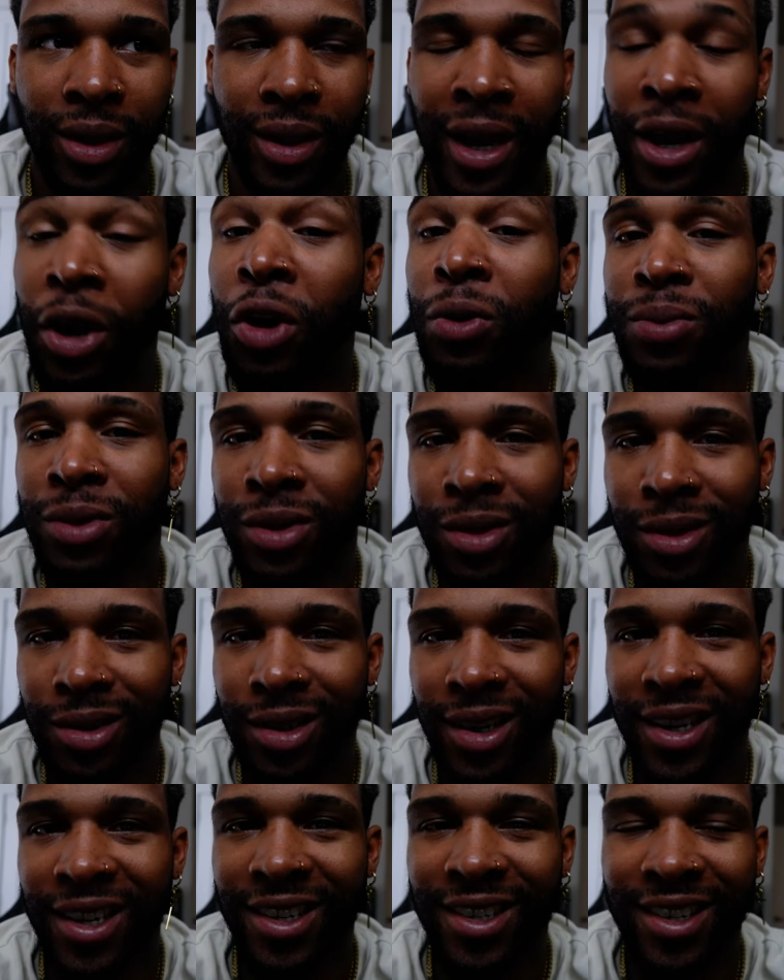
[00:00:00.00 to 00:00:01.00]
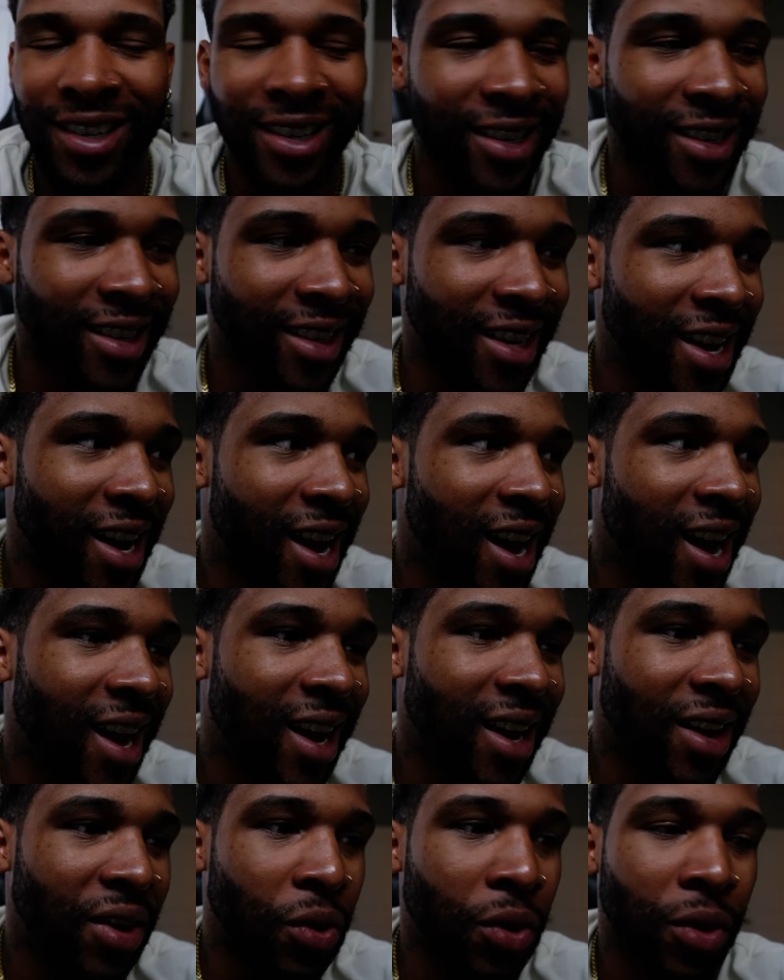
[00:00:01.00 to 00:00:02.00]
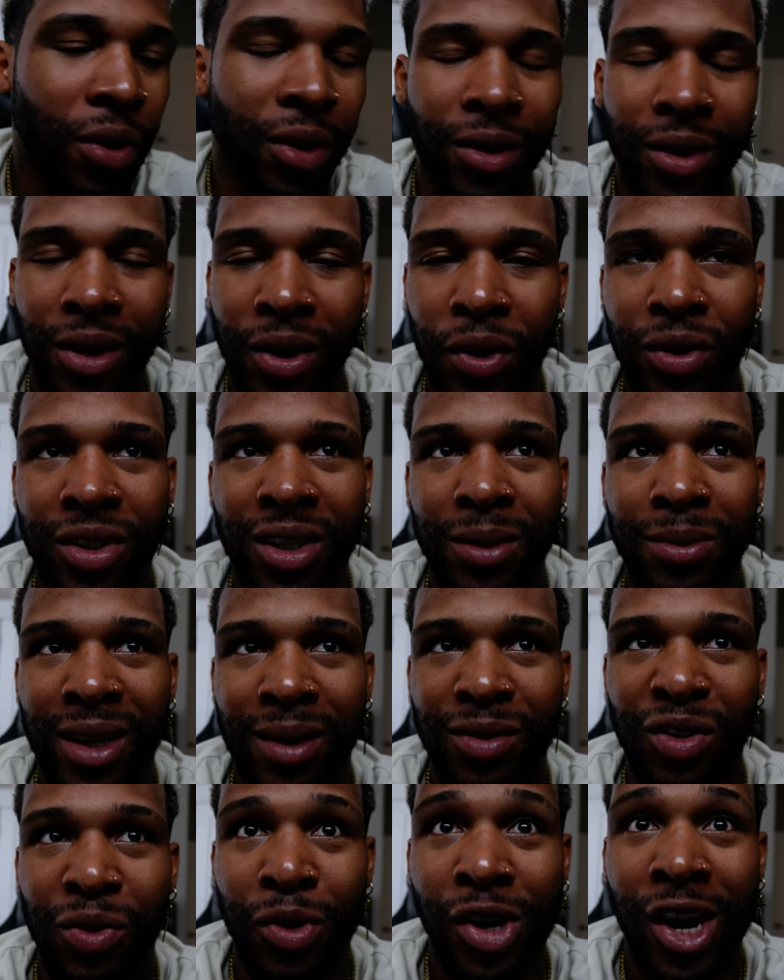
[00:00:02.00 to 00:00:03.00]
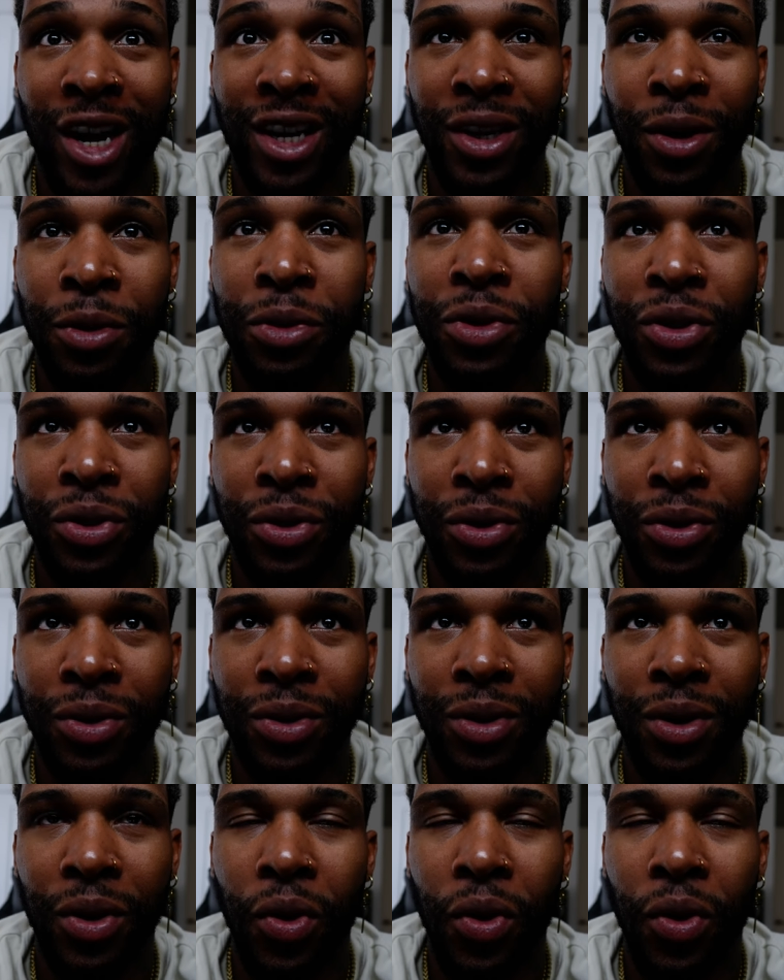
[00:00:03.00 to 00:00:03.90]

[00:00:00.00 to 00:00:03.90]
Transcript: helps, you know, or you know, sometimes the more I don't do,